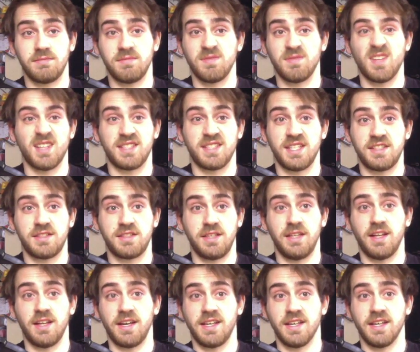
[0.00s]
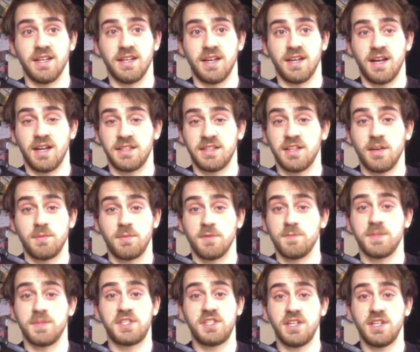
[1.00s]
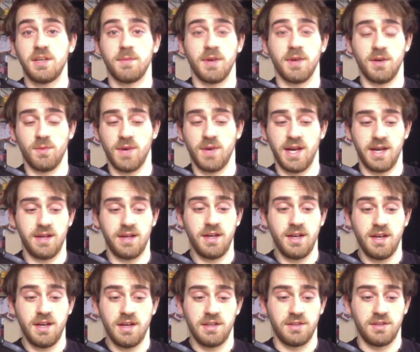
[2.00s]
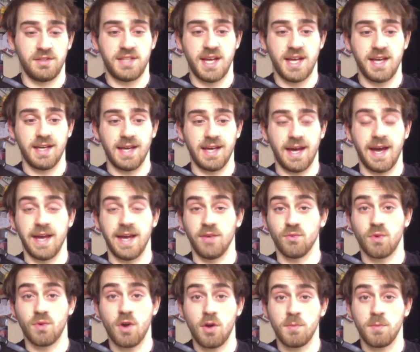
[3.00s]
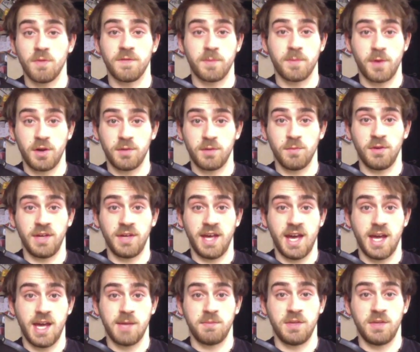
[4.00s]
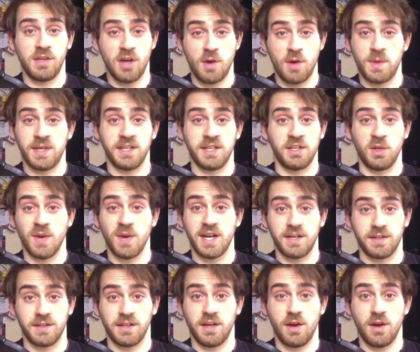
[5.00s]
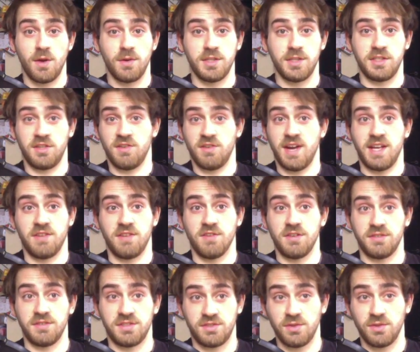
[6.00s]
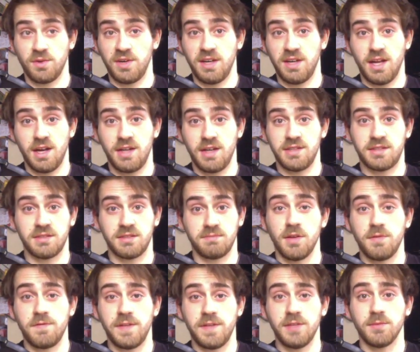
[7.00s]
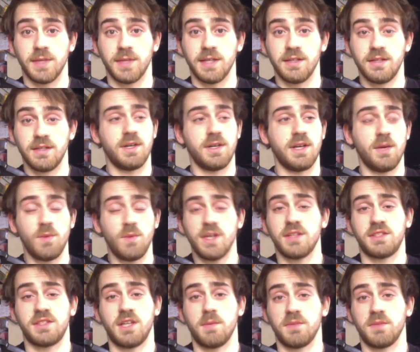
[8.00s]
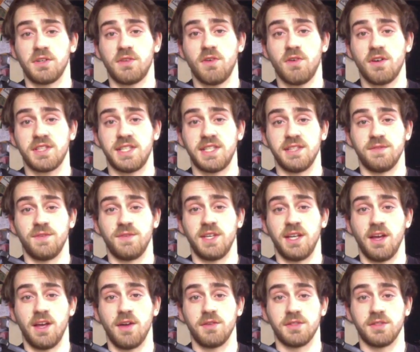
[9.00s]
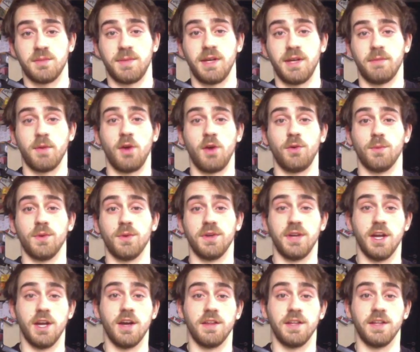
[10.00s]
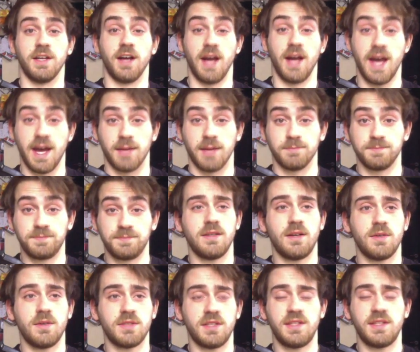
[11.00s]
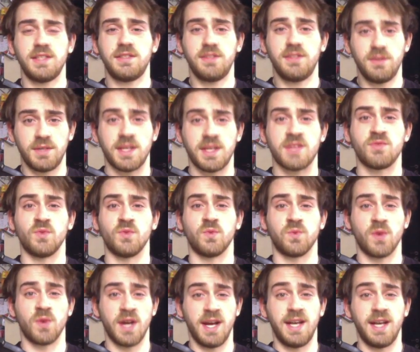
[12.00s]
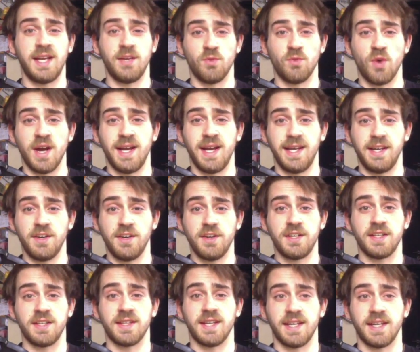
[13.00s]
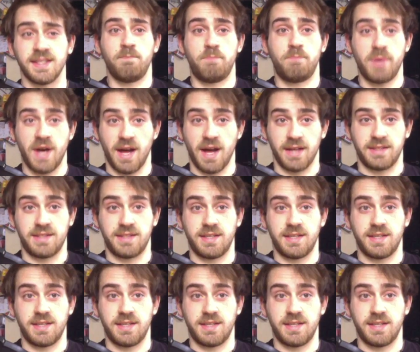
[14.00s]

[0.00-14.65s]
essentially like a type of machinima where you take a ROM of a Pokemon game, you go in and you edit the code, create your own storylines and film it. And when I stumbled across his videos, the big Pokemon nerd that I am, I was like, this dude is really, really good at this. But